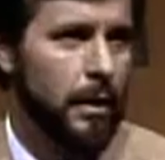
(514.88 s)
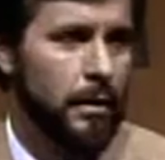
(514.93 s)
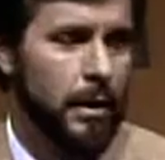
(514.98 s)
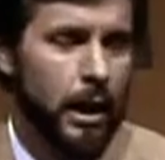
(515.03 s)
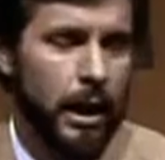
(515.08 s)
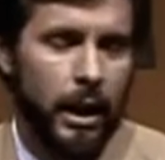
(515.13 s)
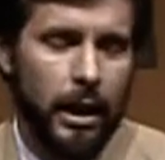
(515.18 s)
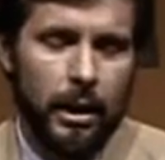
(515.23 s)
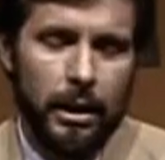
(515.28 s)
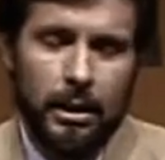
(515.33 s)
And
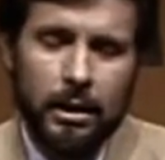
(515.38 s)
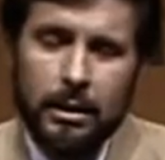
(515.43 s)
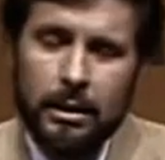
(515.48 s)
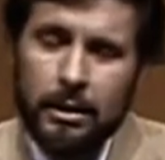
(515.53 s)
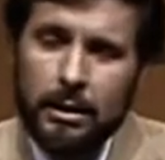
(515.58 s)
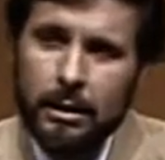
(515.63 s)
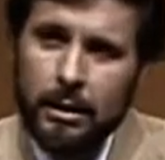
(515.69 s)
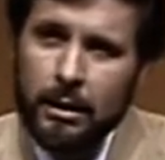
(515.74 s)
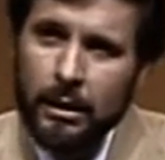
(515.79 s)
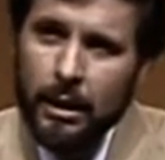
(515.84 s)
then,
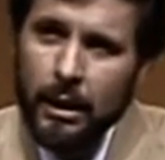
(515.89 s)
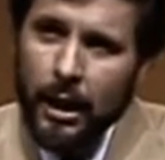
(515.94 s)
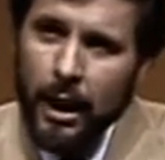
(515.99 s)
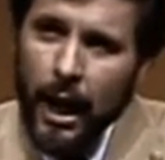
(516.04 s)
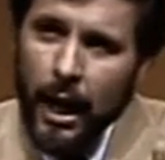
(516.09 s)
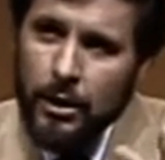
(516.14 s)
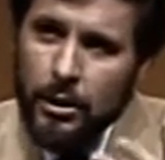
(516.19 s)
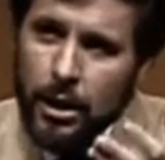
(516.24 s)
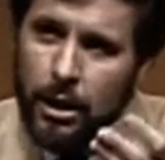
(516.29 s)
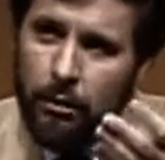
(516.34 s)

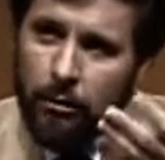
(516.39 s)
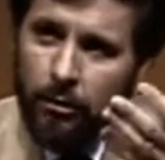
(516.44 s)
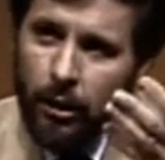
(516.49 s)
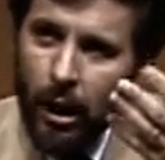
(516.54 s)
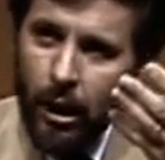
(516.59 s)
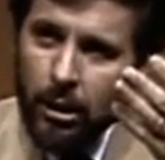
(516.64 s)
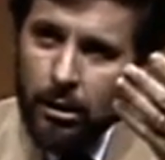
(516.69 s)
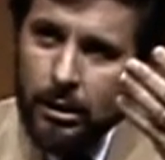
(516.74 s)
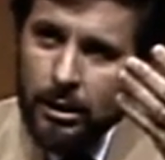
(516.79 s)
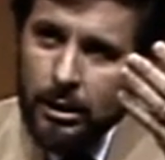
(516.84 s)
as he
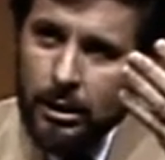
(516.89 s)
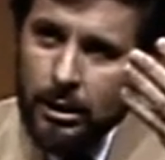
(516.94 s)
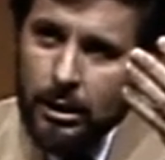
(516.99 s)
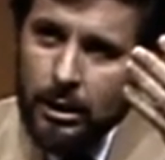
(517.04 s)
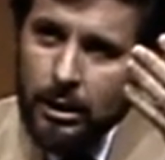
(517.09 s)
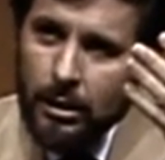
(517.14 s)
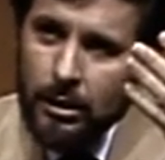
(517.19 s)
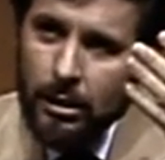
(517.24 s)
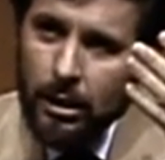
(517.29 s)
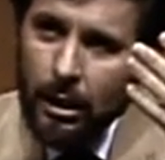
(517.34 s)
felt
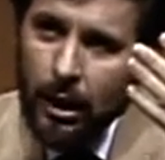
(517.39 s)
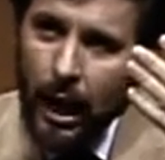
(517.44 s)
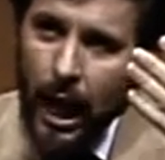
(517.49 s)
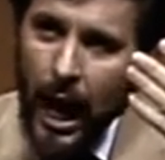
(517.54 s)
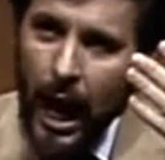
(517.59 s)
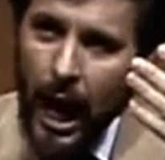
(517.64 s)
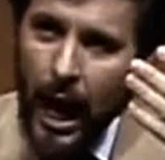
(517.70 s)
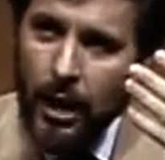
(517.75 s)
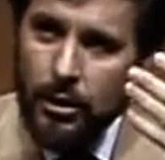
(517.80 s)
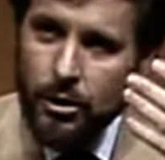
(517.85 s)
the
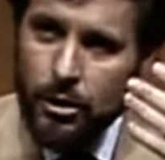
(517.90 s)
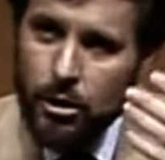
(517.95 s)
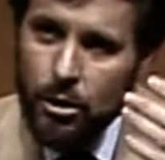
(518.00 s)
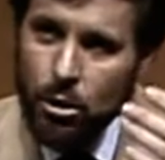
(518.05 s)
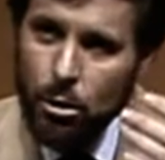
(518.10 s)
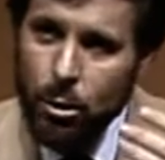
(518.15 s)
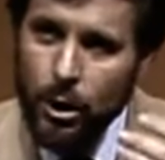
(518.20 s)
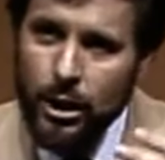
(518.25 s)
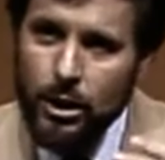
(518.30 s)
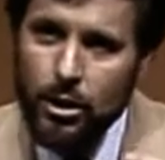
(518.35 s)
last
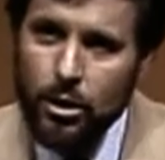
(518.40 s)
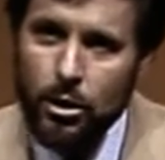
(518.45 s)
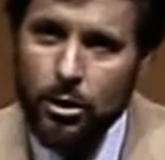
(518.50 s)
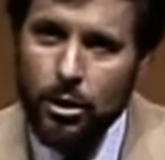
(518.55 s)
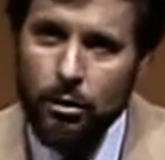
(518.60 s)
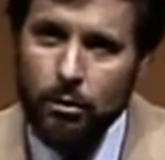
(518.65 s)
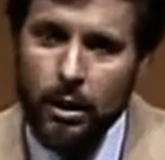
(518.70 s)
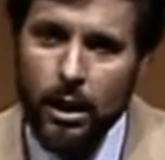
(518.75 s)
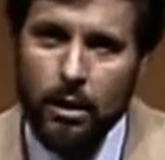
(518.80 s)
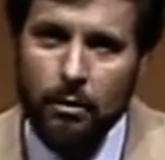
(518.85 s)
twinges
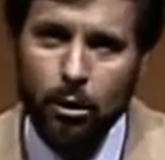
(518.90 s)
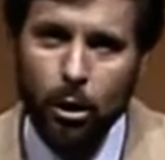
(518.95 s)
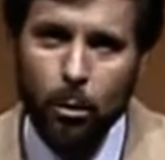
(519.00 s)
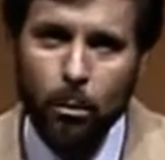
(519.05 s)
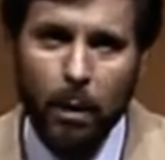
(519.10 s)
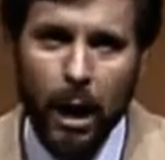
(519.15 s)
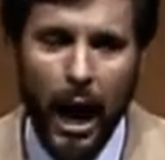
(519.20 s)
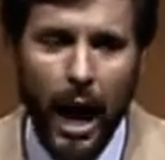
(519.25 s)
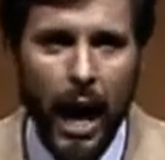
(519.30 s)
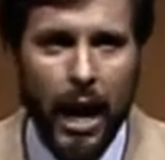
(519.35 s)
of evil
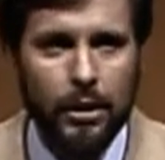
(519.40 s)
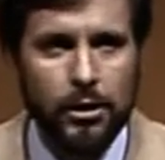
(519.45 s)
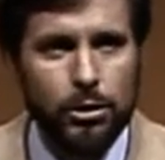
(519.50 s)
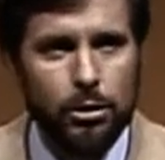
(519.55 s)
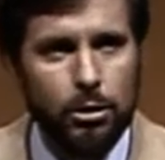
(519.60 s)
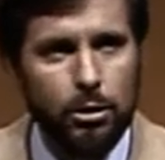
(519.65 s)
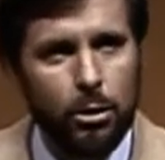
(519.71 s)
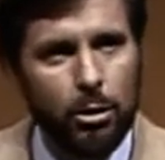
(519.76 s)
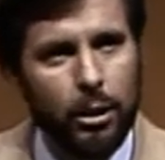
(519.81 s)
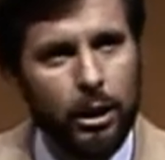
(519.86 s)
pass
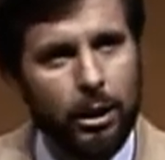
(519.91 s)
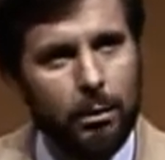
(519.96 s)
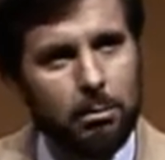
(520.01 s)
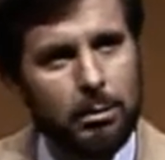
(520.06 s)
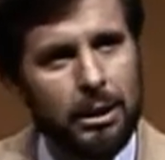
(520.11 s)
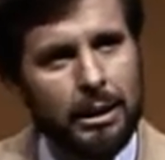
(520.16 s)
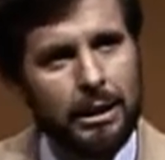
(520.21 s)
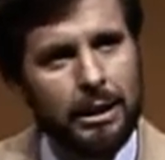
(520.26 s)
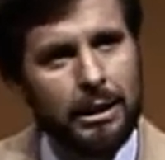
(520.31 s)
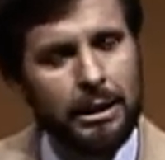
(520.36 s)
through him
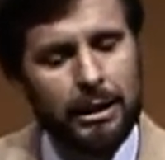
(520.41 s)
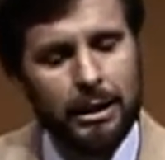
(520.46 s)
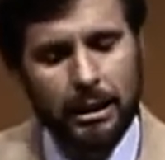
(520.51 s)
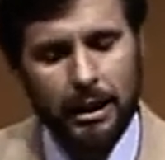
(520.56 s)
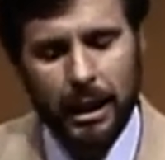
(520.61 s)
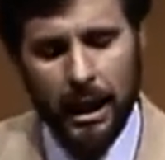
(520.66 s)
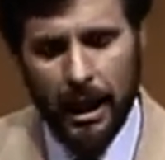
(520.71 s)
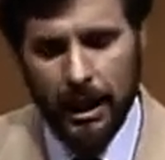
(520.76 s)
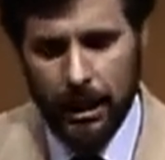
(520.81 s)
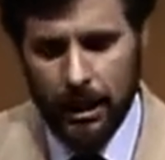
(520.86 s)

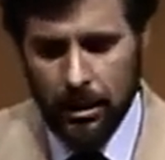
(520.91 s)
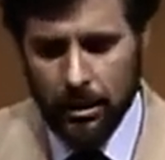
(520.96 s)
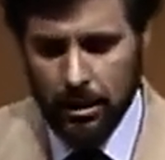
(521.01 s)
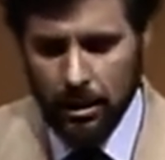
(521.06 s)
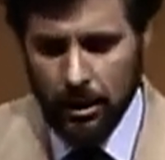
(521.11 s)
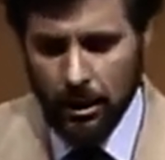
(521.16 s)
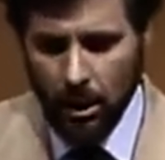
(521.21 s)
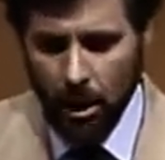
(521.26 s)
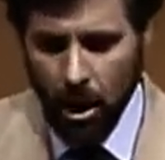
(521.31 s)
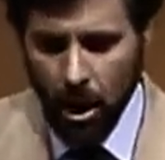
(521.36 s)
and into
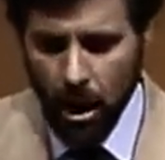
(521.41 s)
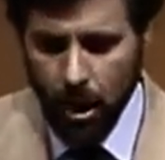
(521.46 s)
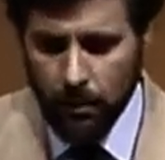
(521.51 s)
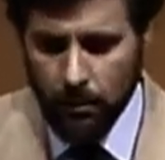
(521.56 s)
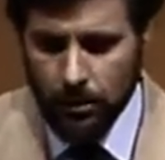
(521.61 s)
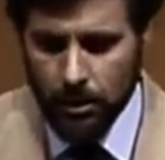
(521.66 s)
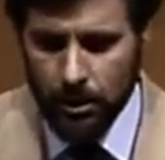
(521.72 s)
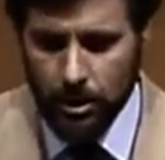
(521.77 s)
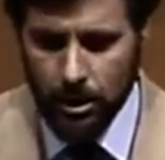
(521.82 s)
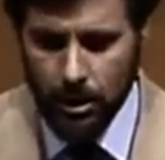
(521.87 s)
the
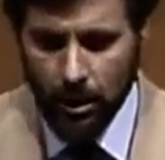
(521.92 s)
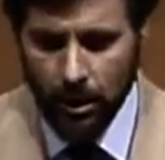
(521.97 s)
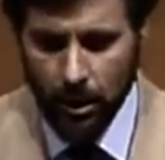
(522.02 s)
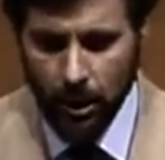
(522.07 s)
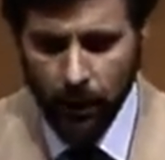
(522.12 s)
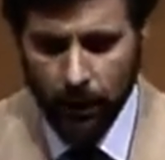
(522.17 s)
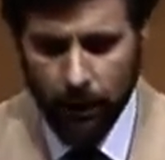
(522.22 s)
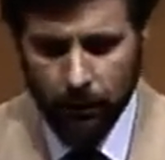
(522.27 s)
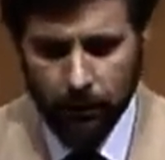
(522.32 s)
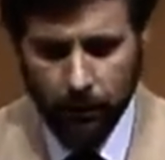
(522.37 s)
arms
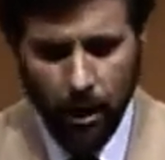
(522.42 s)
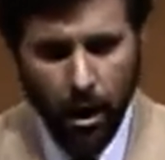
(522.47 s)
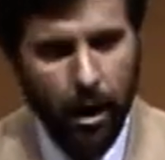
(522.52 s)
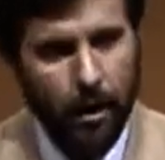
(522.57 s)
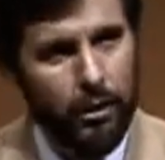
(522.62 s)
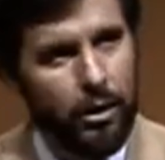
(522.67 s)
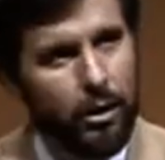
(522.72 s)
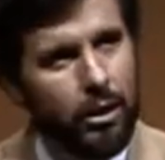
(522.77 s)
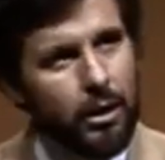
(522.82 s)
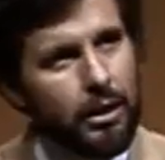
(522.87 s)
of the
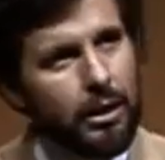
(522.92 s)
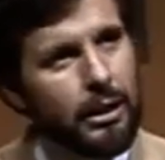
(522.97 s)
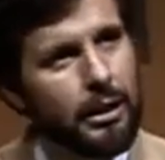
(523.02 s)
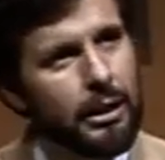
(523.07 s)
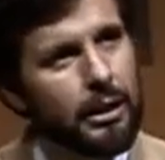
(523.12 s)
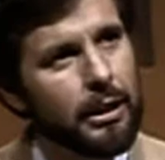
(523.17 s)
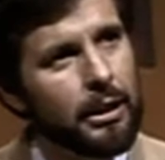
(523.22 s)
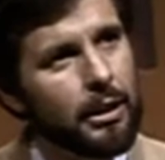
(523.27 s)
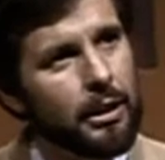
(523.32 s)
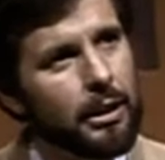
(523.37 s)
Father,
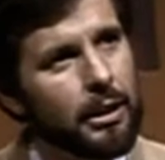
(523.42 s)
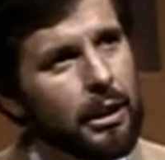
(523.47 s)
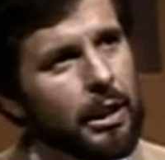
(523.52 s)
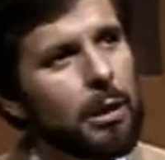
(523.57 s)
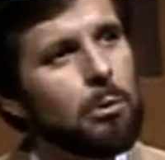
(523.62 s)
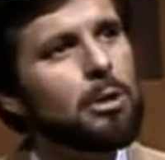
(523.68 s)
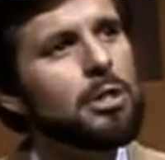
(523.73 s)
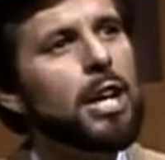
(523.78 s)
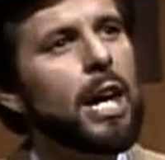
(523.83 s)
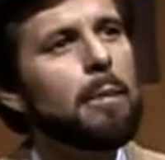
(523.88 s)
he
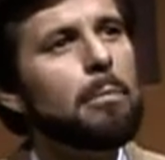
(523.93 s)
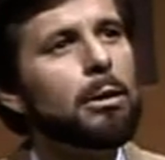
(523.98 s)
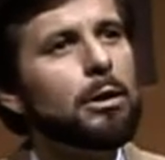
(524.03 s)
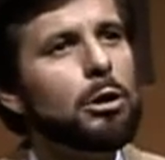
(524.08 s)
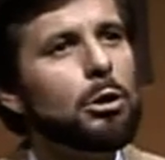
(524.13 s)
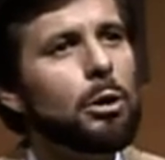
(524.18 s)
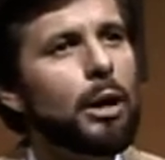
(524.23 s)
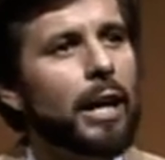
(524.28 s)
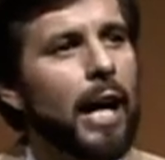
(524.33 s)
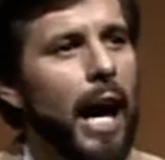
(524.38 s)
was able
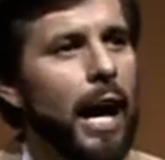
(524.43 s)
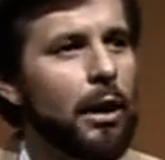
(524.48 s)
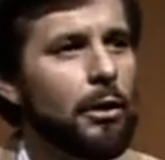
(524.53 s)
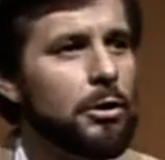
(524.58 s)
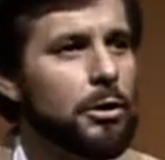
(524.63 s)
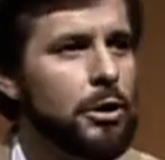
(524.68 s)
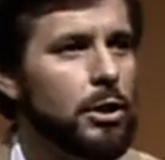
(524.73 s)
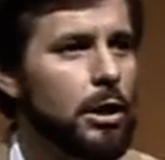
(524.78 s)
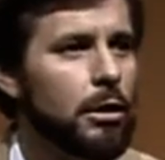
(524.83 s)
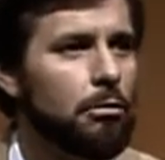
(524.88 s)
to
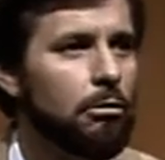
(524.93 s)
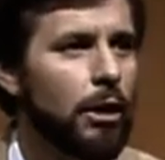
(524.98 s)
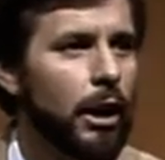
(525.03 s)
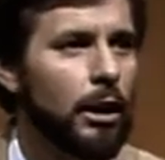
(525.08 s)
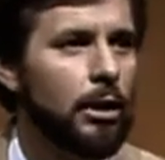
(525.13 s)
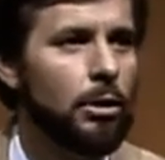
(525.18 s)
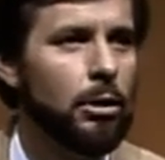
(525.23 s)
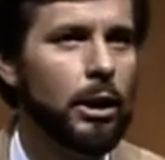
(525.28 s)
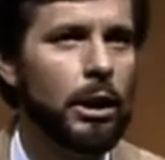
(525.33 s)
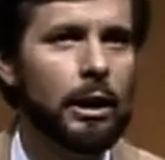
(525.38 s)
announce in
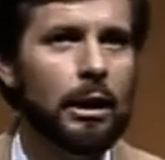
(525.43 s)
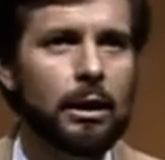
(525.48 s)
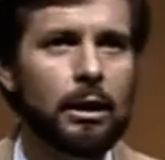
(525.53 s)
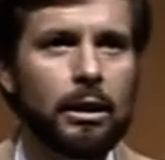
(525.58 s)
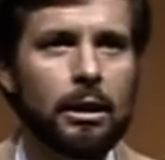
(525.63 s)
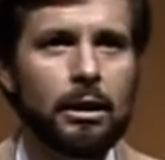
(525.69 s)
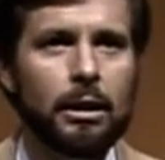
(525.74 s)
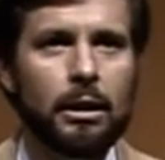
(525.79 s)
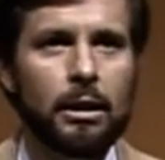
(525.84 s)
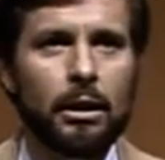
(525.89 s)
victory,
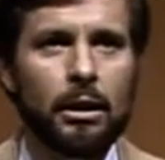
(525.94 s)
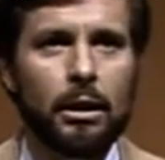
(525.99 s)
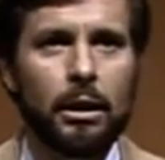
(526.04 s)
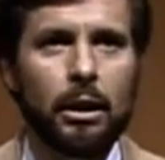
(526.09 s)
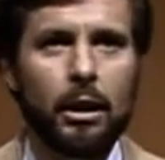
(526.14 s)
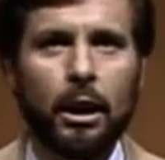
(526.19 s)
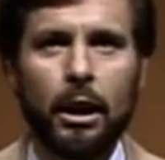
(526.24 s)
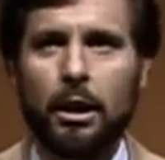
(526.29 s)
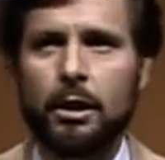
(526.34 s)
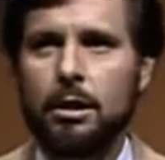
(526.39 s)

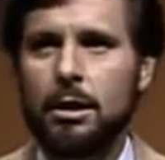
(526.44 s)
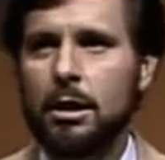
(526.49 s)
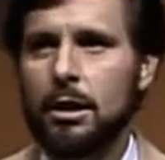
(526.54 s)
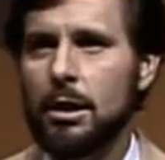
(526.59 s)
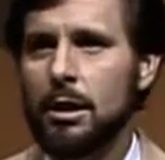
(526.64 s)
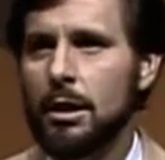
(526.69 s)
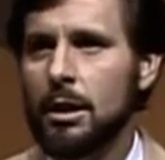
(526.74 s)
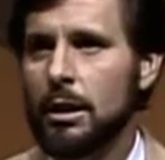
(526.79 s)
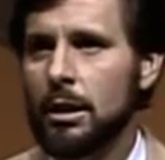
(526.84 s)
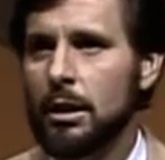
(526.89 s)
It
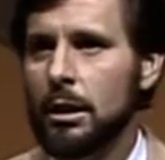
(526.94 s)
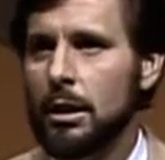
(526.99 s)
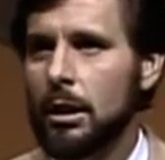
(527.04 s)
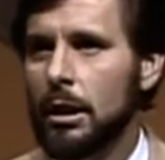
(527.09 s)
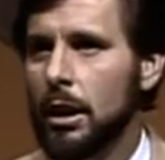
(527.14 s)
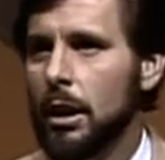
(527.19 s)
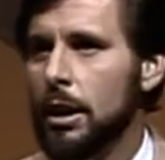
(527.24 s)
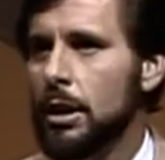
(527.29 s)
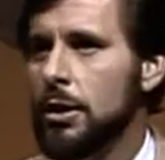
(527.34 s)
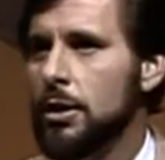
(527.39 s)

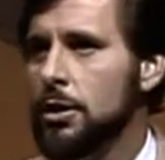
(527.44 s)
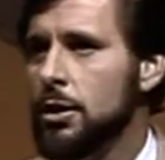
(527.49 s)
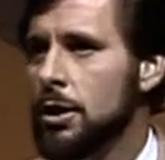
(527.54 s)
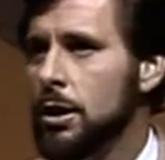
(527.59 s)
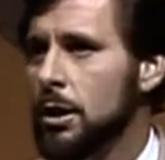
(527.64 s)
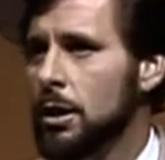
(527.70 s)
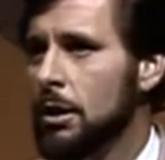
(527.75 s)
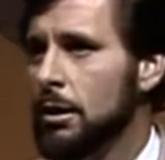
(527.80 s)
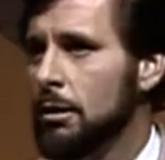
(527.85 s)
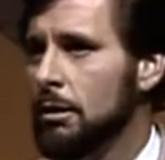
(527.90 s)
is
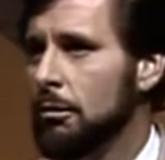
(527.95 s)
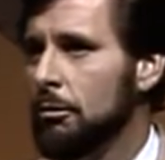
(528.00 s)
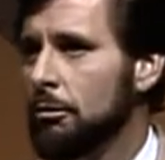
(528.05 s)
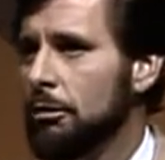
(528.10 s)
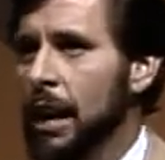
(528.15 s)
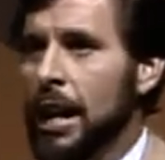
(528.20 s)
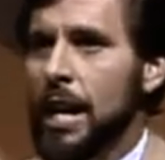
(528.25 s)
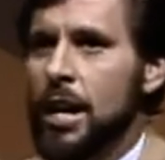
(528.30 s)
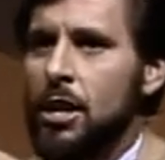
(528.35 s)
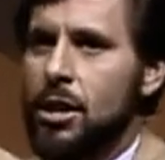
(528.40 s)

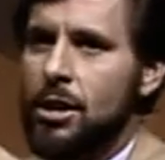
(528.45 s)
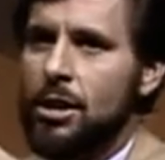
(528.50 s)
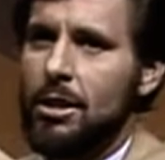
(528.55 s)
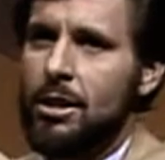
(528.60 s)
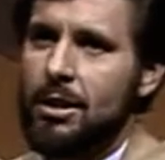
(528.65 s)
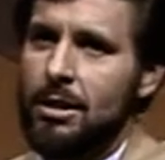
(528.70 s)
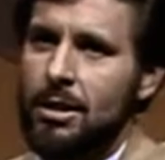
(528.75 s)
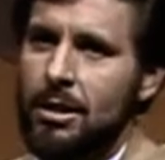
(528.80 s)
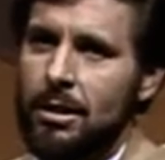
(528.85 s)
finished.